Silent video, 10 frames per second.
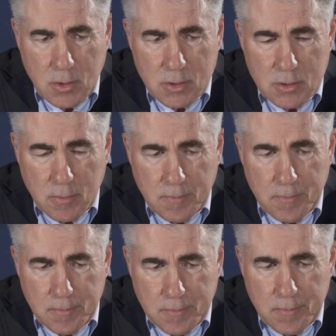he's a
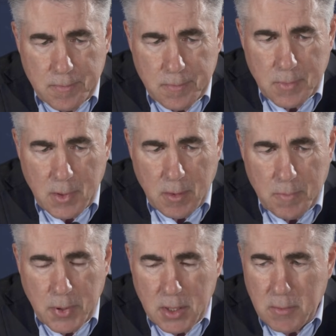
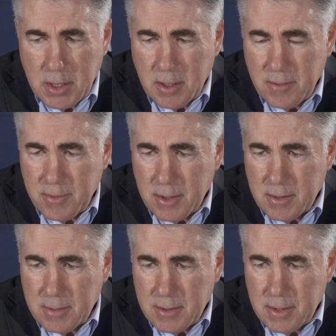epitome of
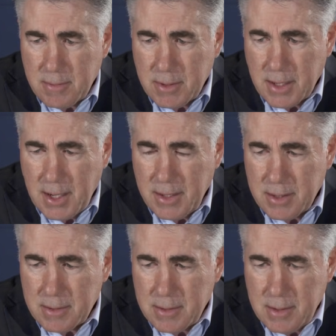a guy
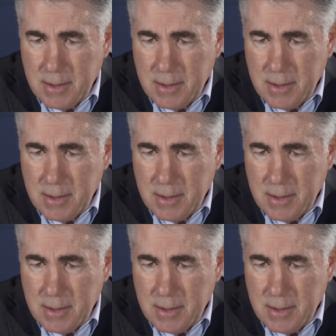that